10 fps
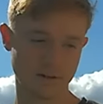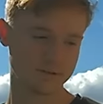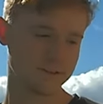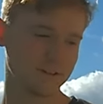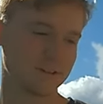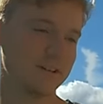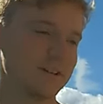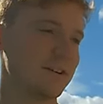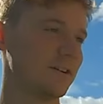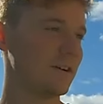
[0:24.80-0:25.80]
I wasn't going to
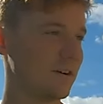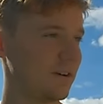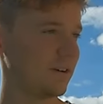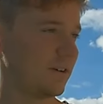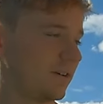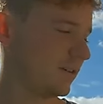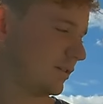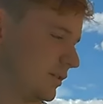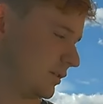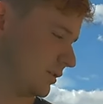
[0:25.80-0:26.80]
do Right,
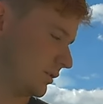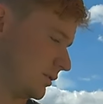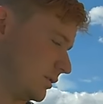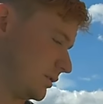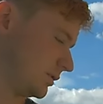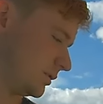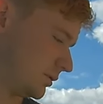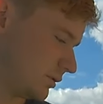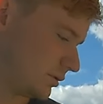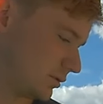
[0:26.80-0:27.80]
do you want to sit down or
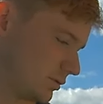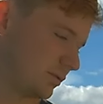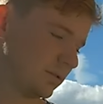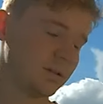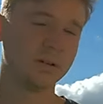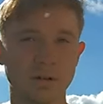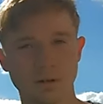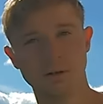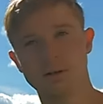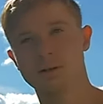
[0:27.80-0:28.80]
what do you want to stand? It's
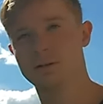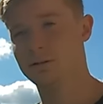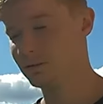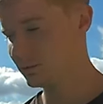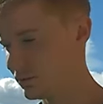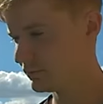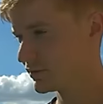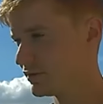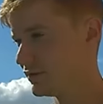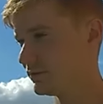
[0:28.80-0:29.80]
up to you. What about
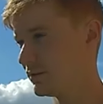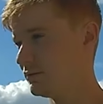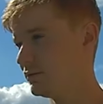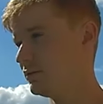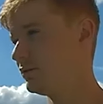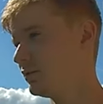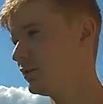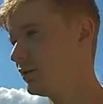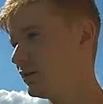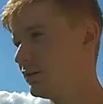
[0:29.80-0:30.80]
all the photos you've been
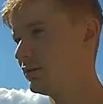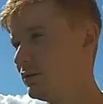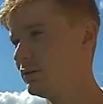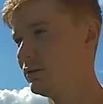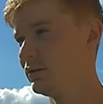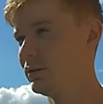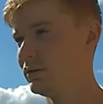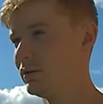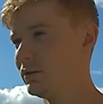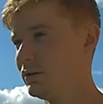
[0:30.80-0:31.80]
sending as well?
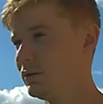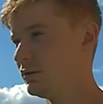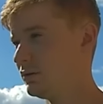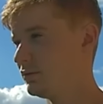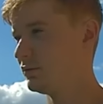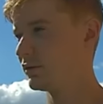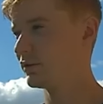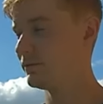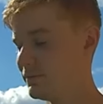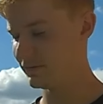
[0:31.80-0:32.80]
Of your
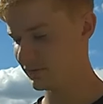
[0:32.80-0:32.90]
penis?